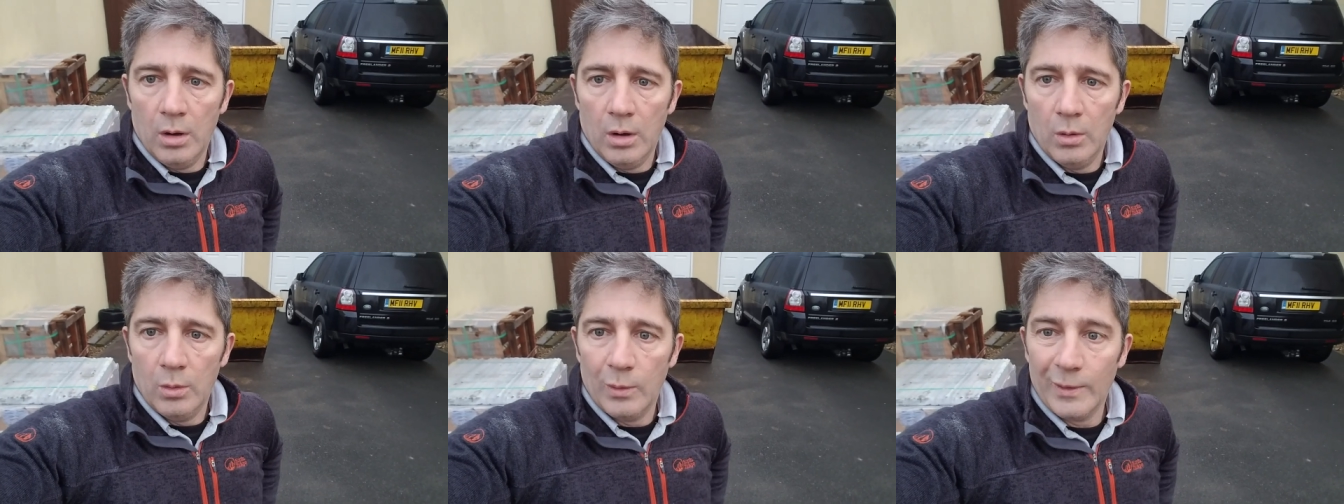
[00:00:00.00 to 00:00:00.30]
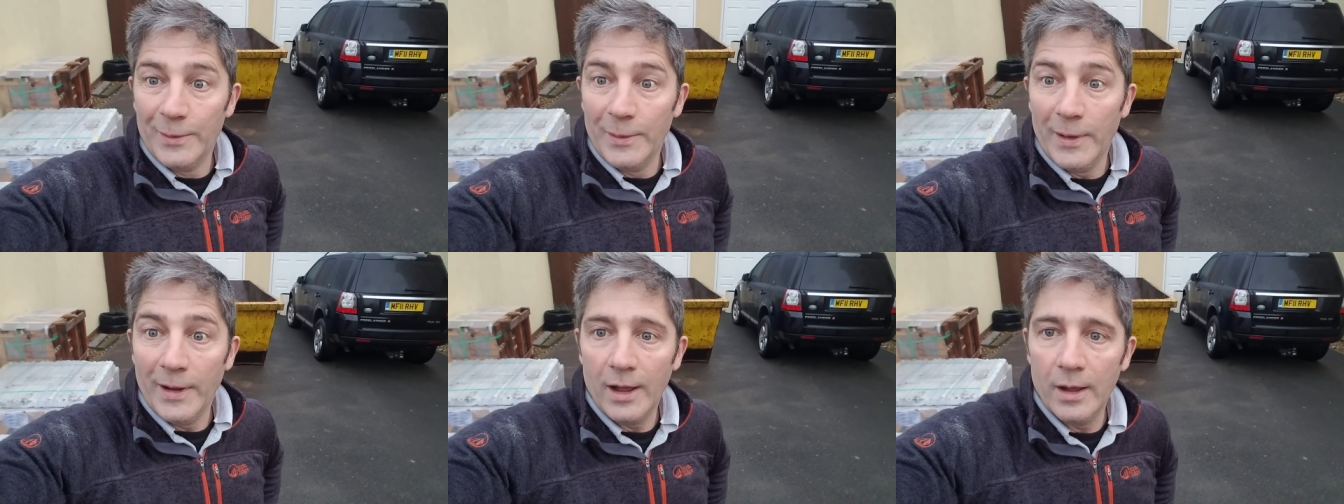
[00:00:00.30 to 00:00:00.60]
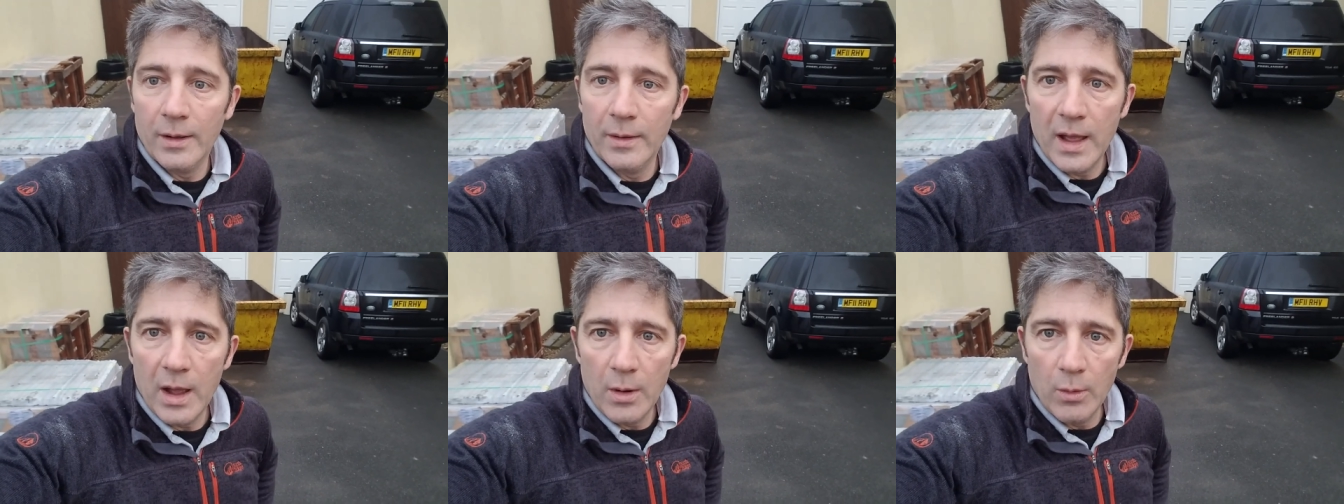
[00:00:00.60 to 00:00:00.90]
Well, here we
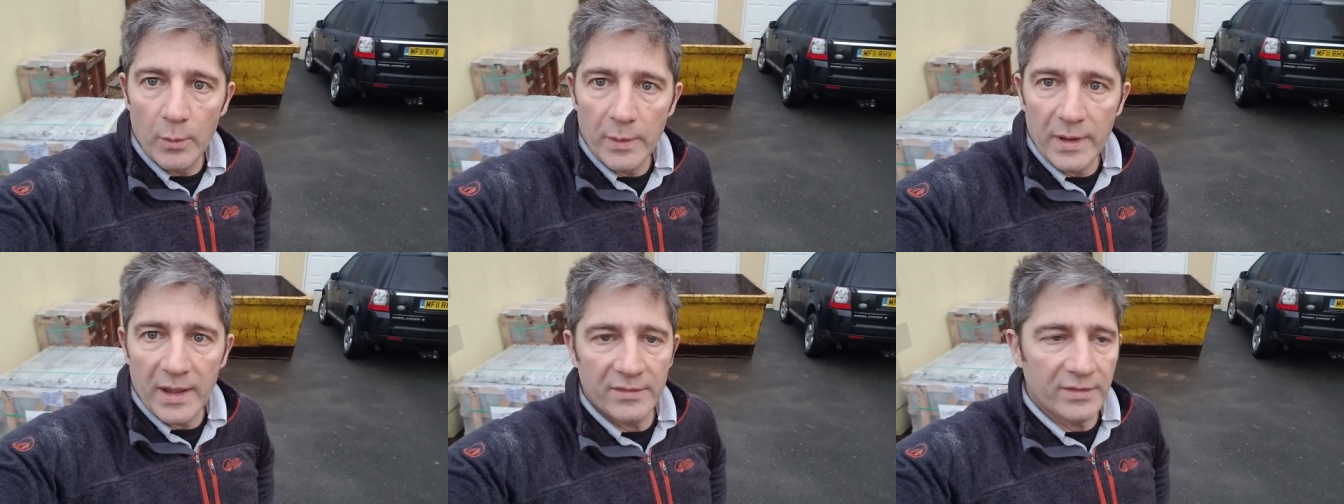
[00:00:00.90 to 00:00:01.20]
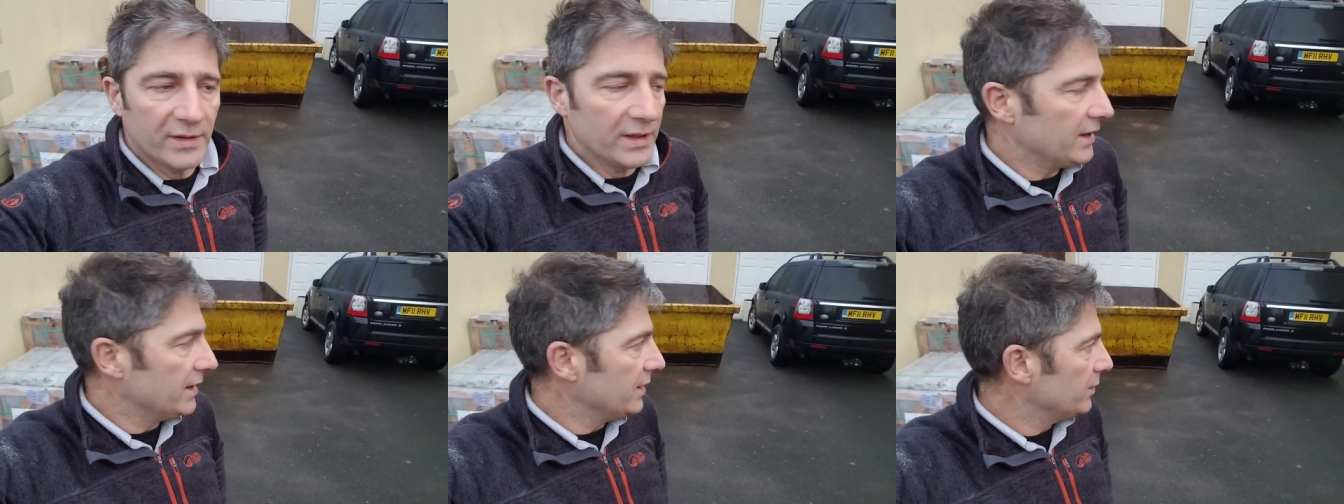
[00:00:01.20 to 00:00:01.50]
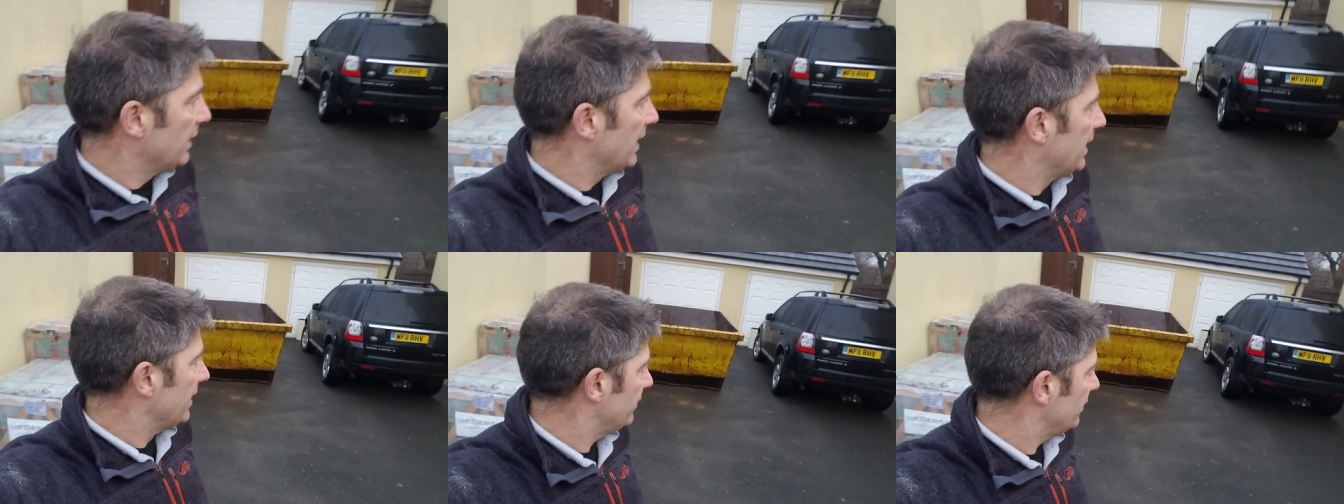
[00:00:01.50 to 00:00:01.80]
are. What we have here,
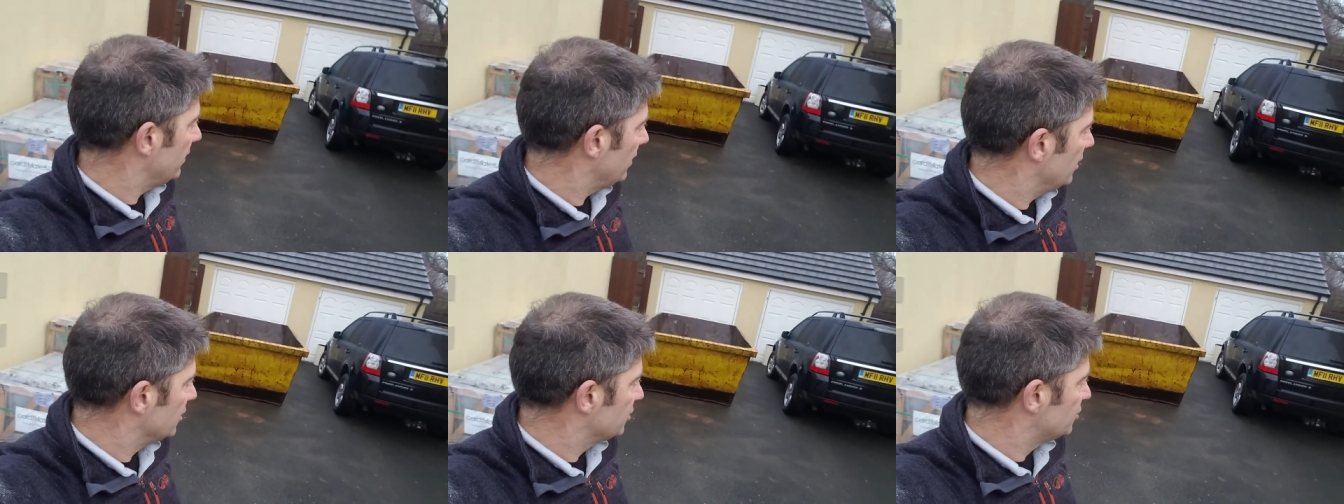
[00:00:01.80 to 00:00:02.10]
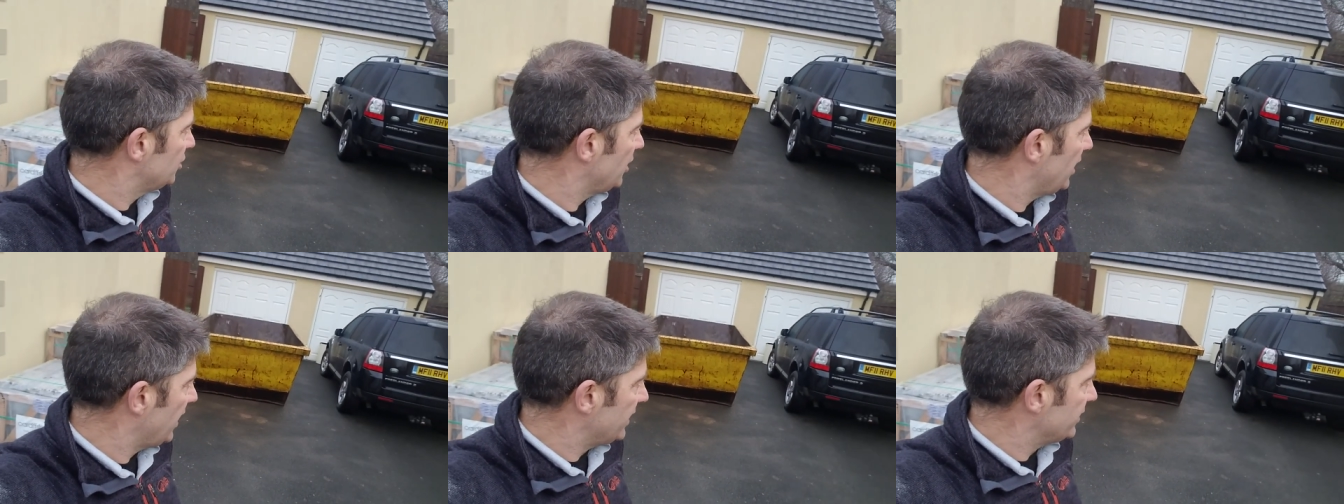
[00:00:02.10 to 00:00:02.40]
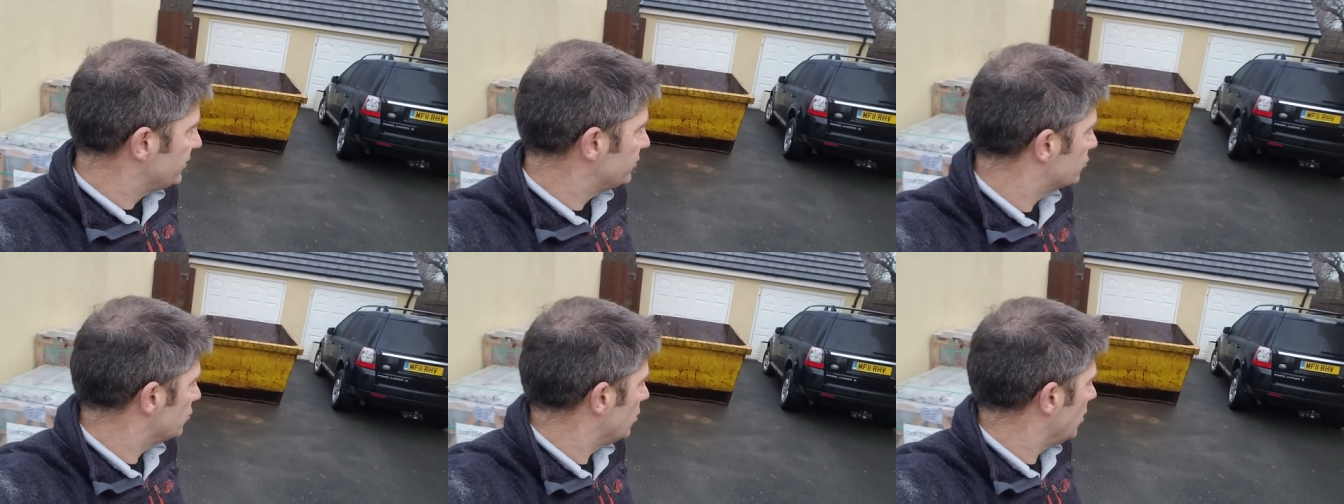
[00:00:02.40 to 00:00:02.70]
we have a
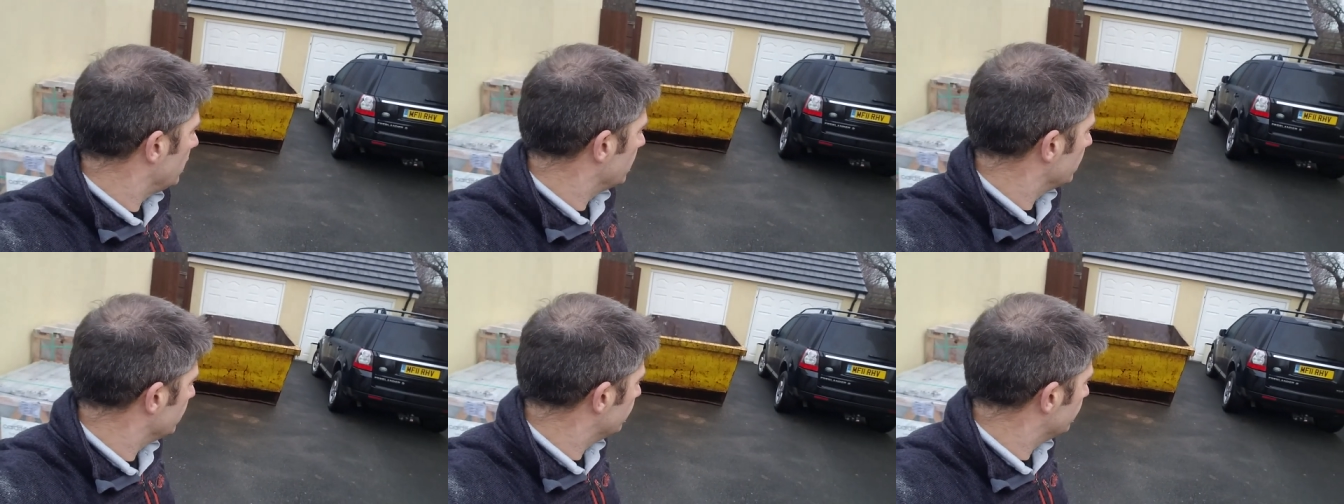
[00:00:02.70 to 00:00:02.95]
shared drive,